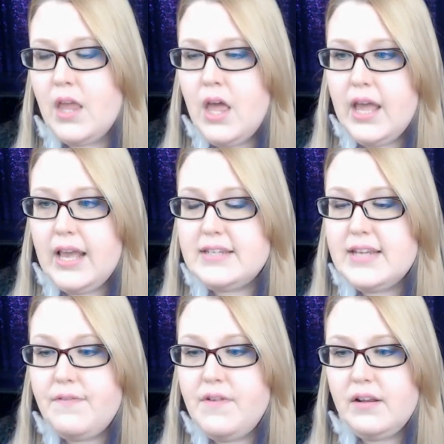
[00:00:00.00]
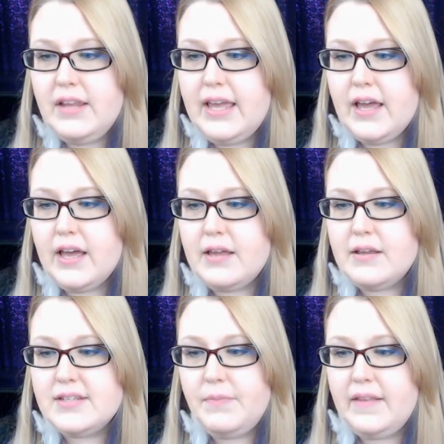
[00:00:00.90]
it's definitely uh,
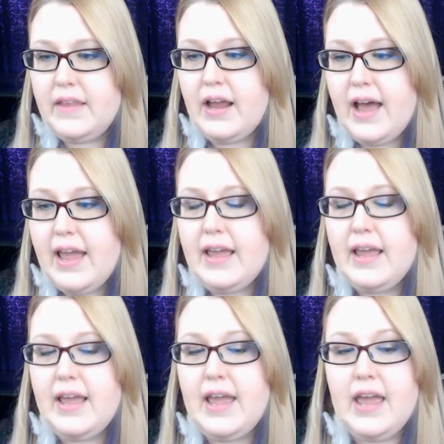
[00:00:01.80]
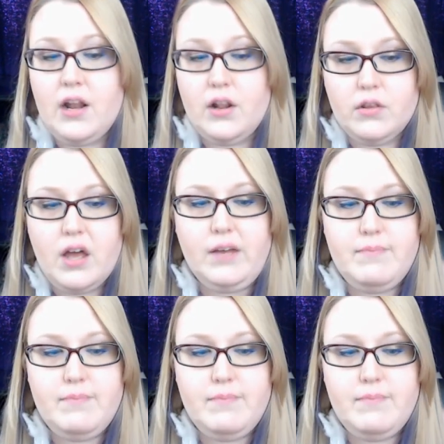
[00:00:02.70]
something that I and a lot of people,